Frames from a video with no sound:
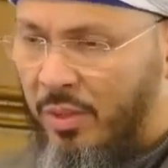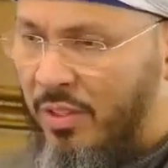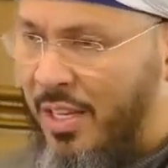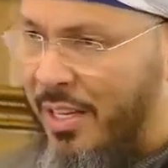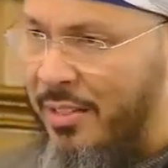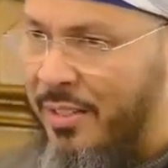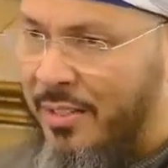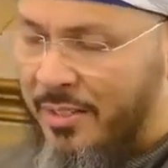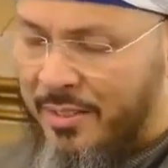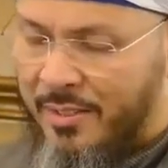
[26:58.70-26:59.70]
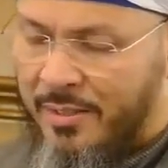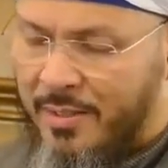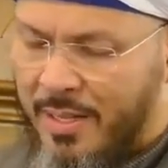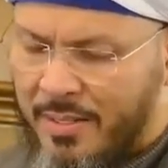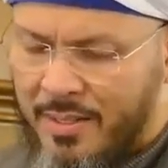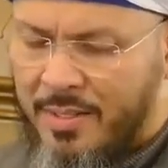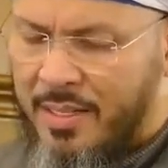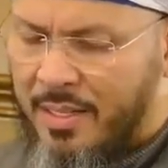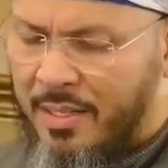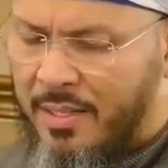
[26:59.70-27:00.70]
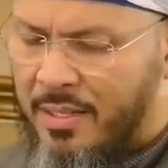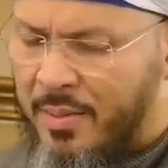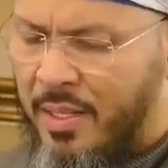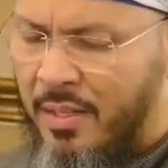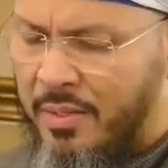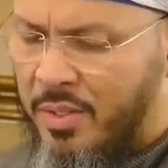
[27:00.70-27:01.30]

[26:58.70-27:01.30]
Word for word: With that, the understanding is being